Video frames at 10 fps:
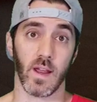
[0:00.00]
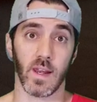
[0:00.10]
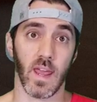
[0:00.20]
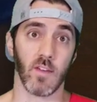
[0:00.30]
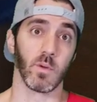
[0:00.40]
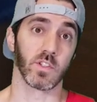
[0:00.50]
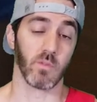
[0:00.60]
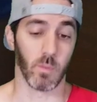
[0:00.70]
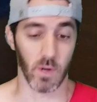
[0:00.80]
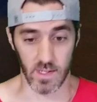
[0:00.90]
going to have much of
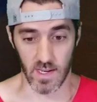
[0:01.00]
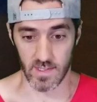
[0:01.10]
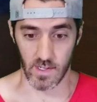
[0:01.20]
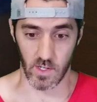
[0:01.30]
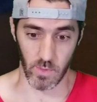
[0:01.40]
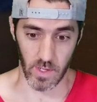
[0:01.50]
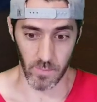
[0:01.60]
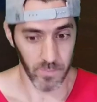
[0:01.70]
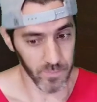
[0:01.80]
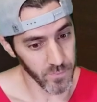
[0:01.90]
a breakdancing career.
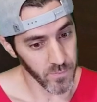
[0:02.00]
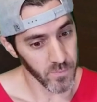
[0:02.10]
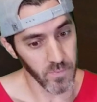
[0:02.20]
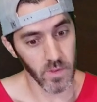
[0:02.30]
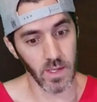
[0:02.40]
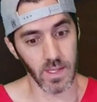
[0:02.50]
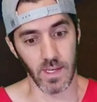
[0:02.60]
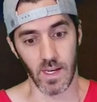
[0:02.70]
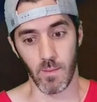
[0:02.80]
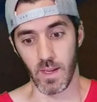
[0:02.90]
You
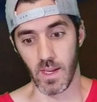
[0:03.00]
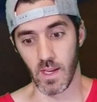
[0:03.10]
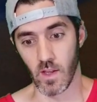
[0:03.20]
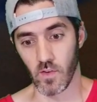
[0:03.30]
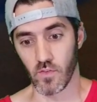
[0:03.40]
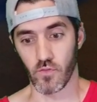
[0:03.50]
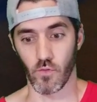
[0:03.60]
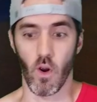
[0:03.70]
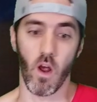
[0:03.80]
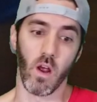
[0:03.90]
need to be
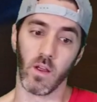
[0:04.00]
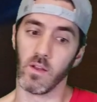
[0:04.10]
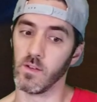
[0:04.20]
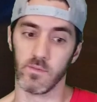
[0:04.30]
strong